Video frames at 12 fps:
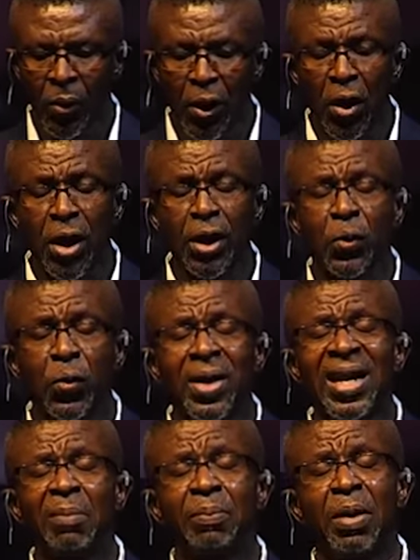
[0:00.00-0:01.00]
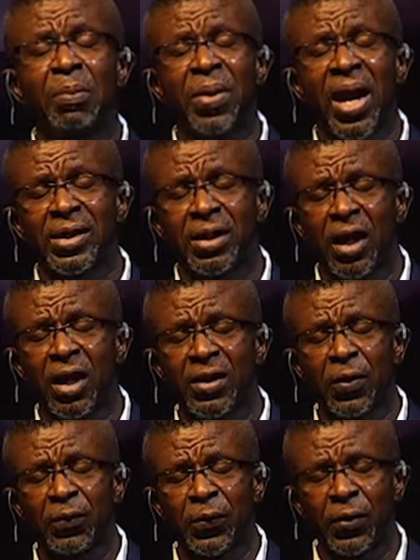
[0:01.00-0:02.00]
We know you're the one that prepares
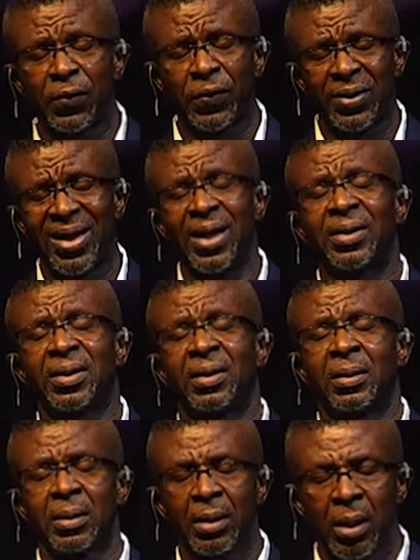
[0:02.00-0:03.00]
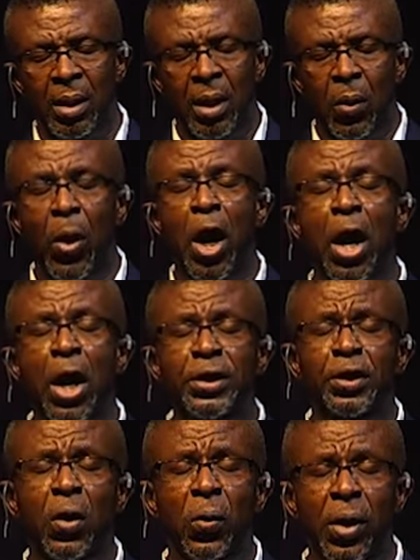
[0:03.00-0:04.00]
us for fruitfulness. We
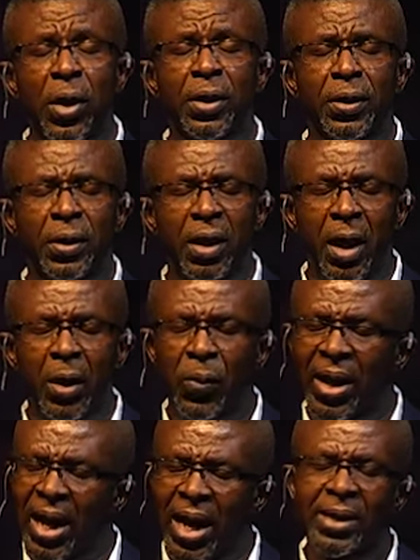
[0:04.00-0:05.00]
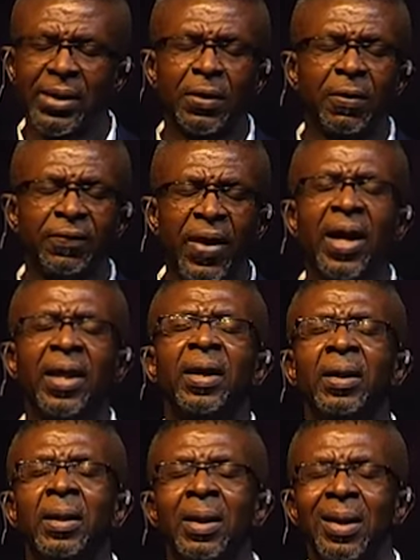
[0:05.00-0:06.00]
heard your word, oh God, we ask, oh
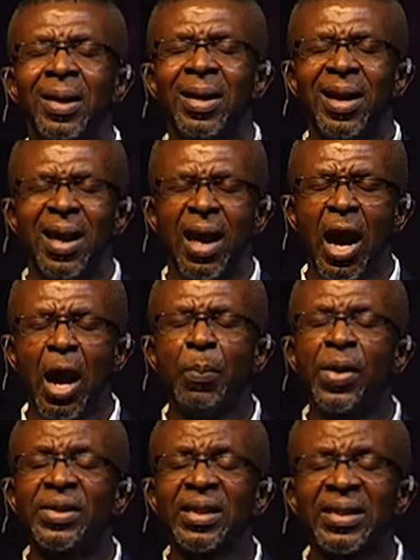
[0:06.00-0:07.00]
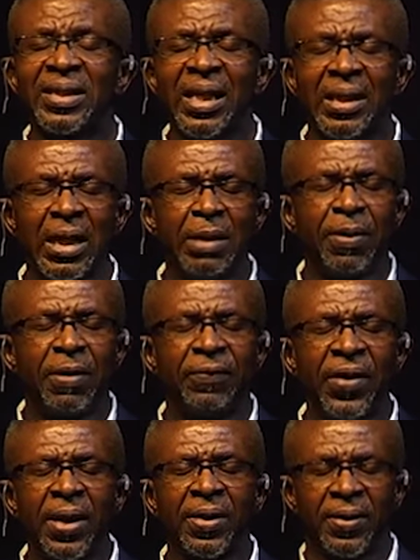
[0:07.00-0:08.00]
Father, help us to take the leap
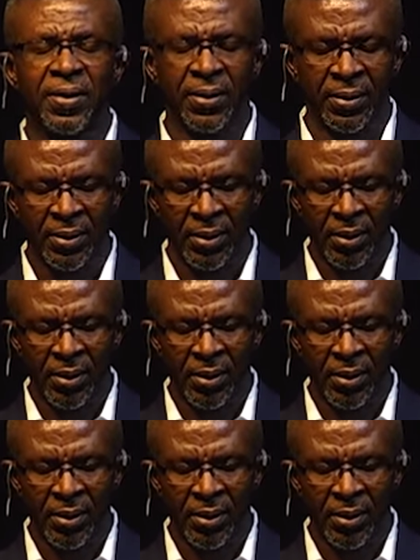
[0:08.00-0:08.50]
of faith.